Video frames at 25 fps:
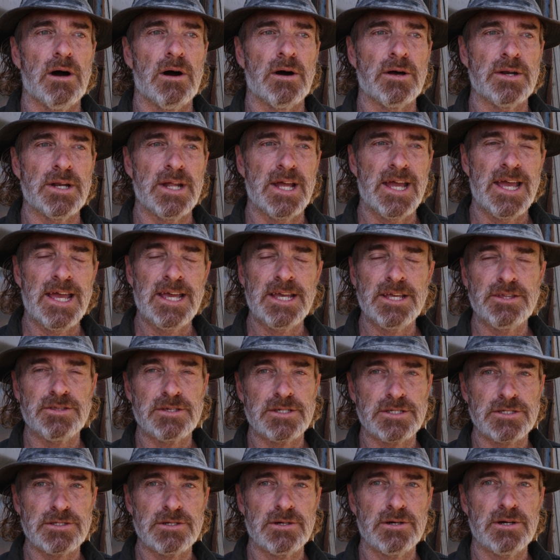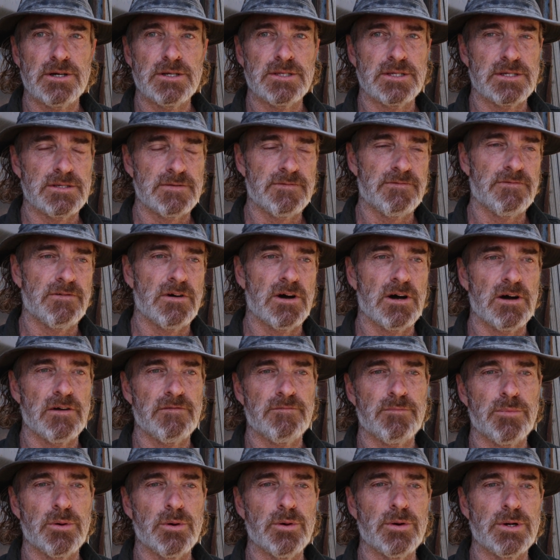on either side. There's
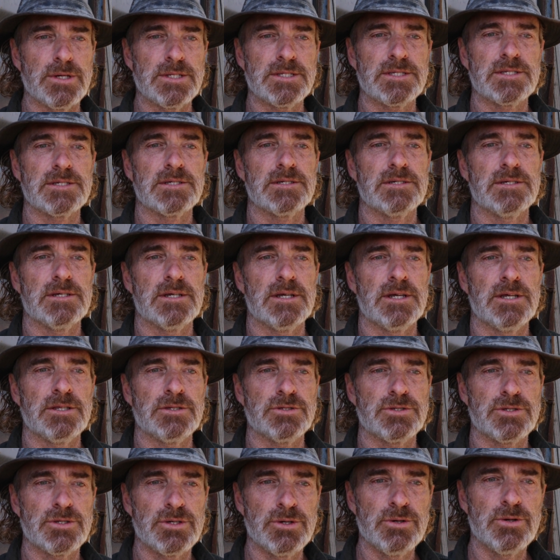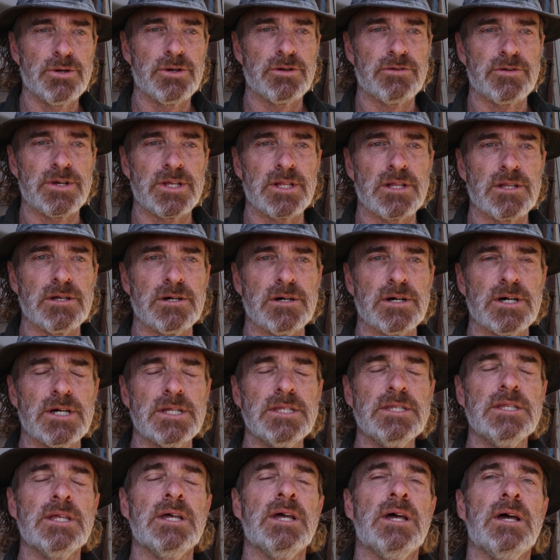5 points and 2 are in
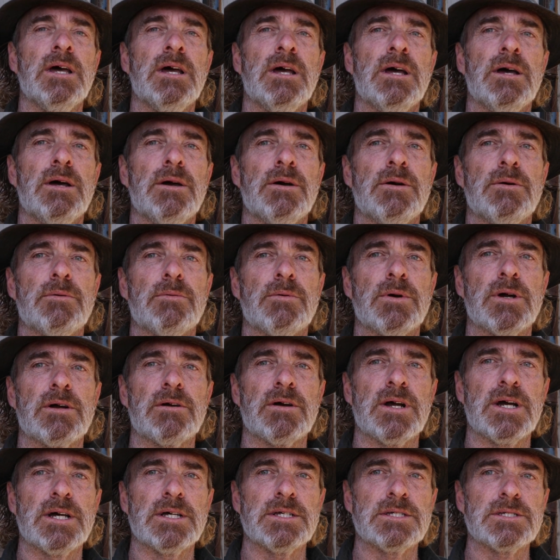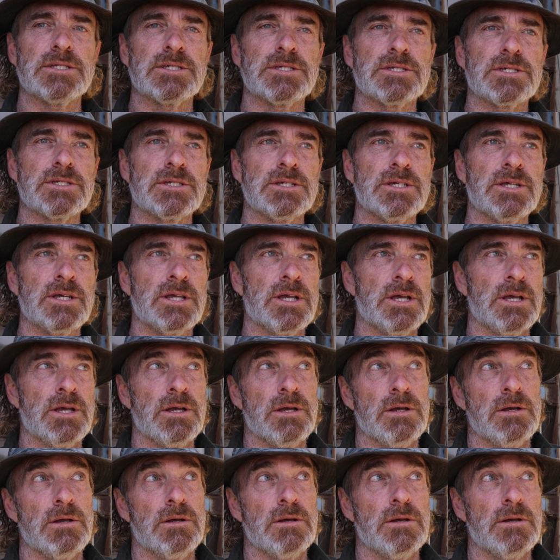line, whereas
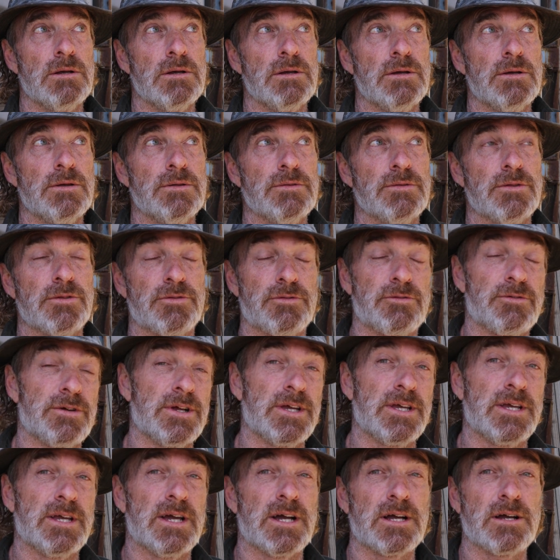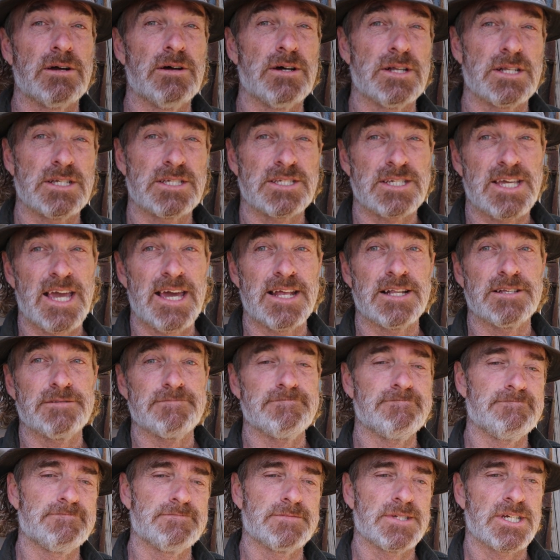the 3 are kind of scattered
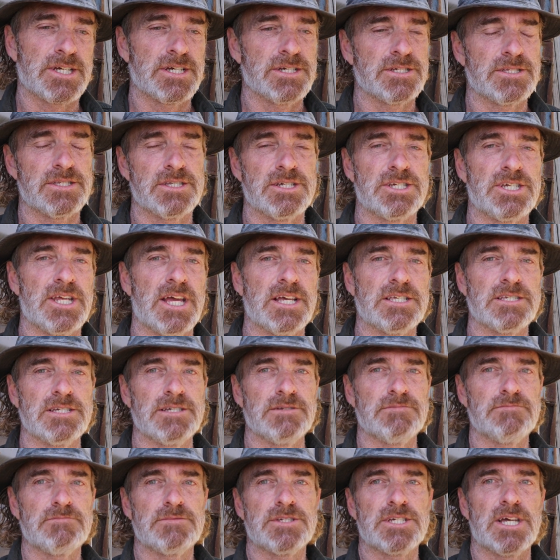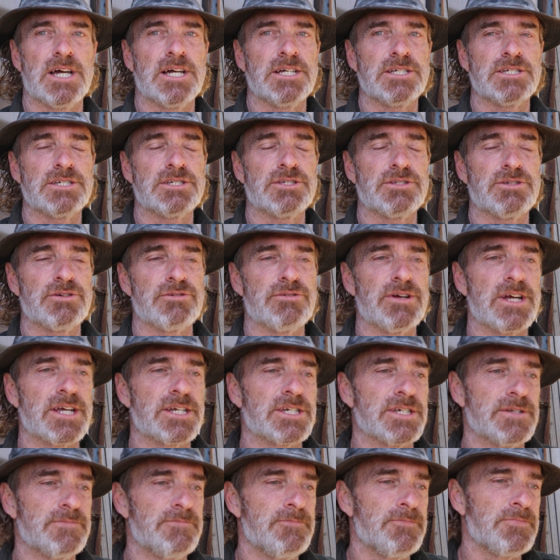because the chassis changes
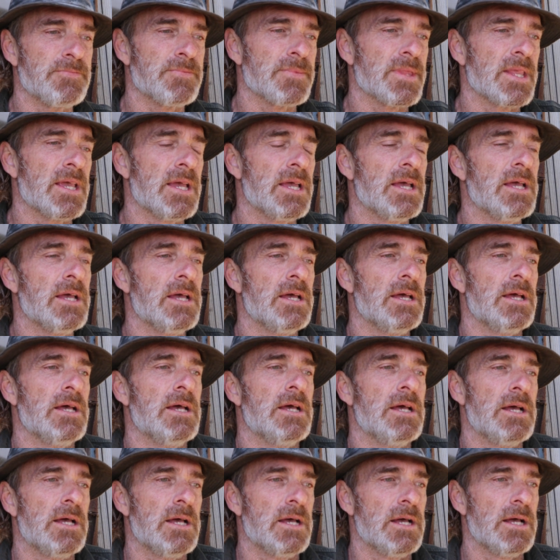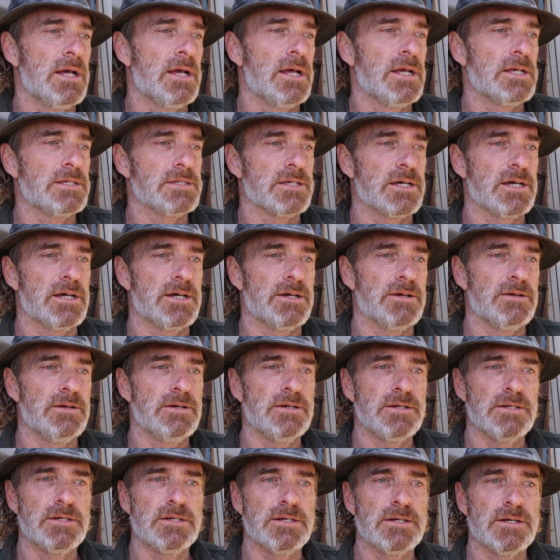direction. So
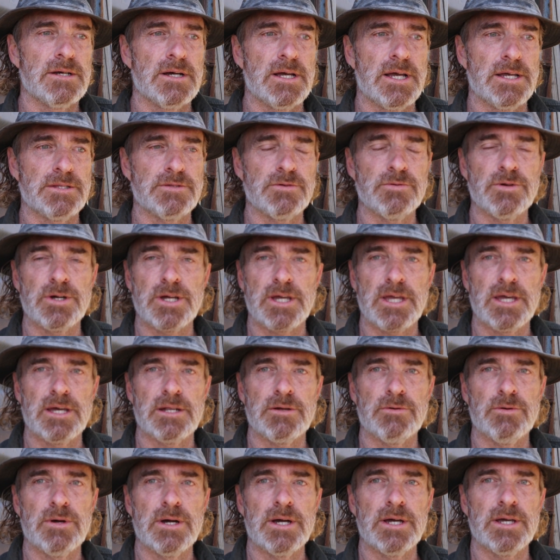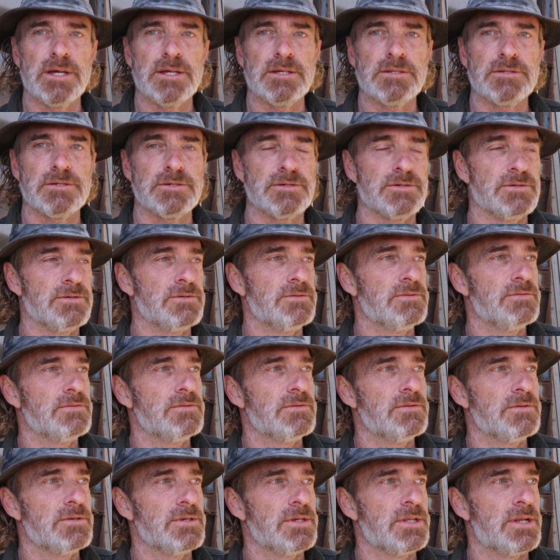I had to work out a way to,
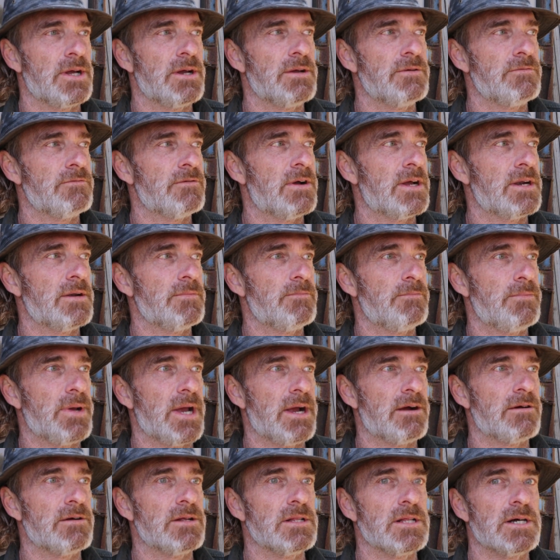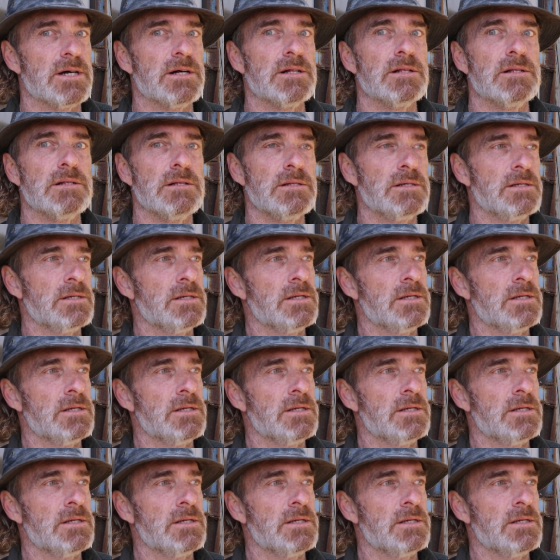run parallel